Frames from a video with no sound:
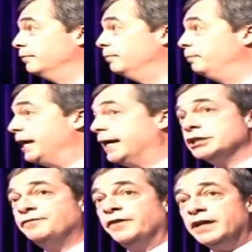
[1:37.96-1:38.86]
Because
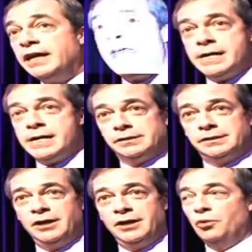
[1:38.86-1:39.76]
for
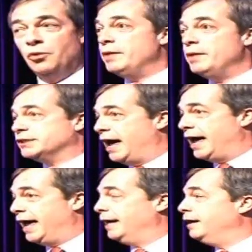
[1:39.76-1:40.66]
years we were
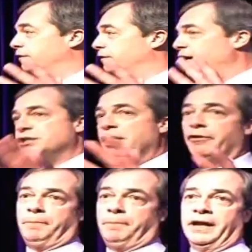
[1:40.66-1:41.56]
saying this
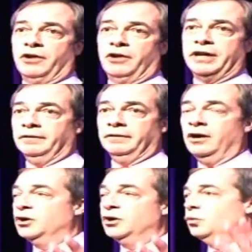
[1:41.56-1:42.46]
European Union
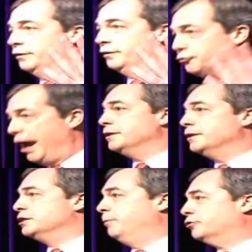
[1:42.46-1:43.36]
will threaten
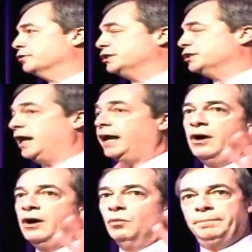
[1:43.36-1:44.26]
democracy,
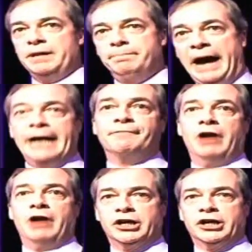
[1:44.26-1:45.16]
will be bad for
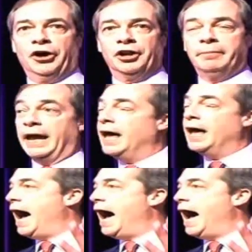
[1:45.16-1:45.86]
our economy, and is